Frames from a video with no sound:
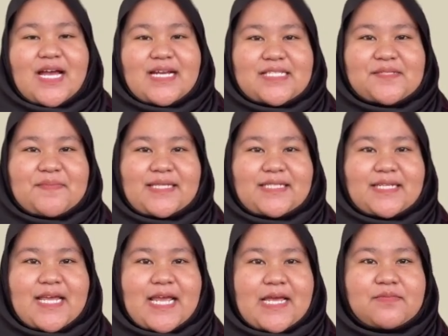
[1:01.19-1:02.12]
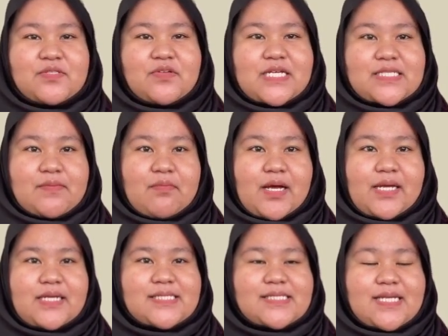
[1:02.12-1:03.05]
This method aims to
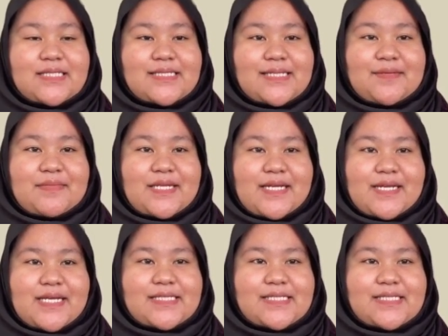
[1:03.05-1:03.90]
examine a cell genome DNA